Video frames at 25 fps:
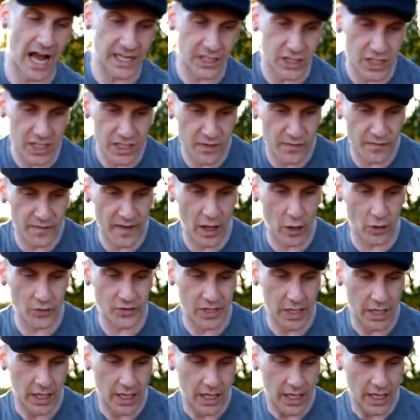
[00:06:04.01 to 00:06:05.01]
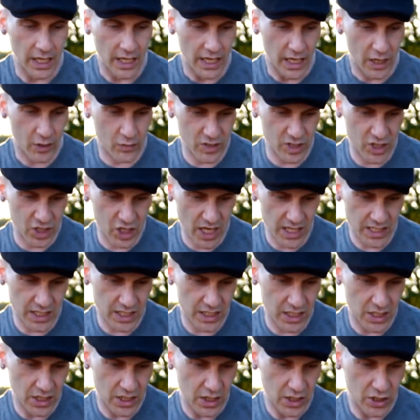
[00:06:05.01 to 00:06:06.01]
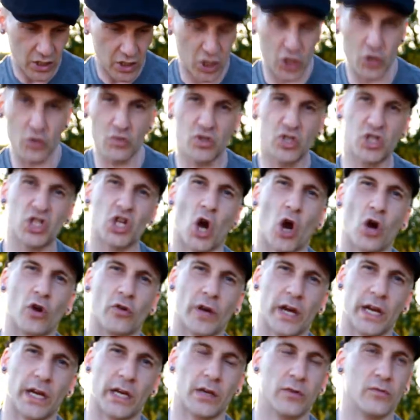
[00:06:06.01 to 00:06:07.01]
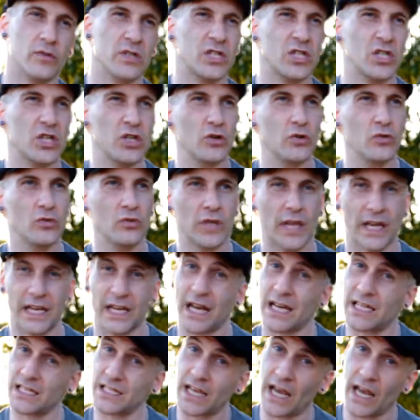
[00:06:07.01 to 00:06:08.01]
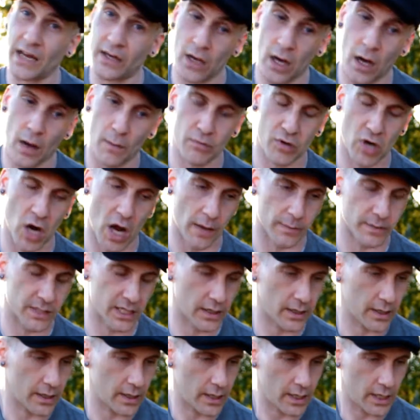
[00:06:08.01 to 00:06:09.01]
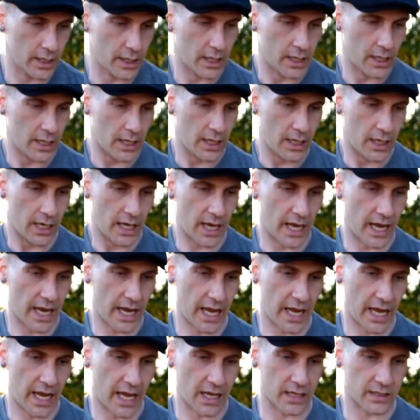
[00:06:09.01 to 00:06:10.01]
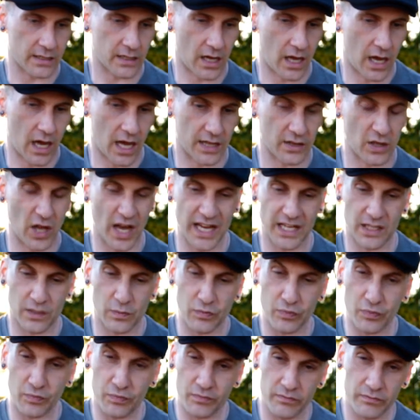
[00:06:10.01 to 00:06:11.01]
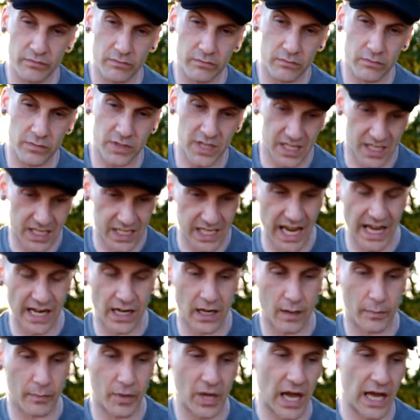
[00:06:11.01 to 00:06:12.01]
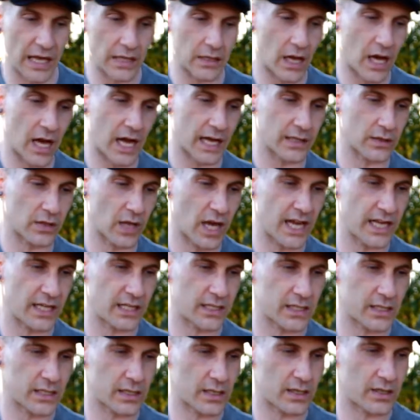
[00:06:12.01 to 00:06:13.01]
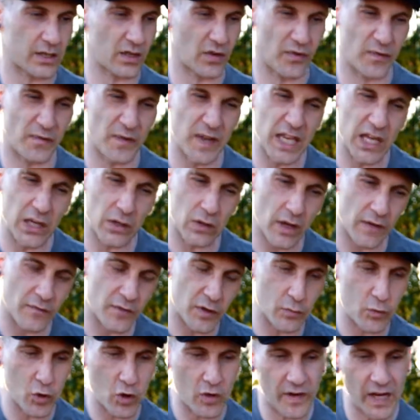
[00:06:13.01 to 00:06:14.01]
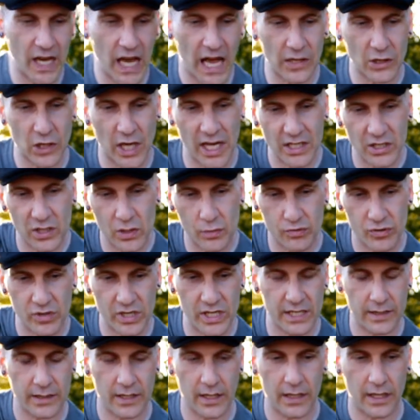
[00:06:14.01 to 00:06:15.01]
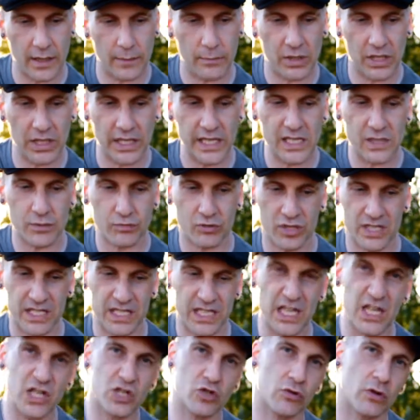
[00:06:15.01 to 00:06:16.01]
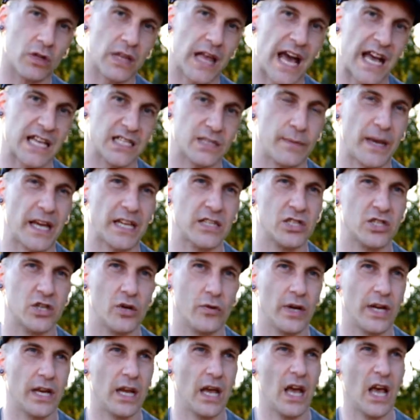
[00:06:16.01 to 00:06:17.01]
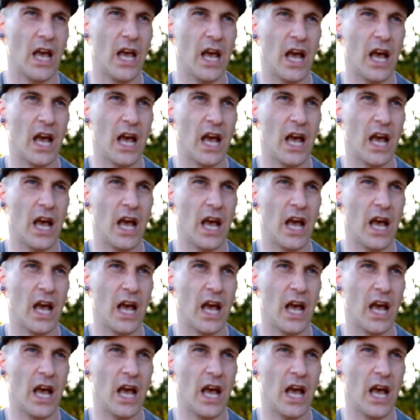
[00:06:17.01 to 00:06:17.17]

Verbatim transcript: I just felt it was just too jarring. It was too, like I said, abrupt. And I liked the setup. I, I liked the feel of the movie. I liked the, pre, the police procedural aspects to it.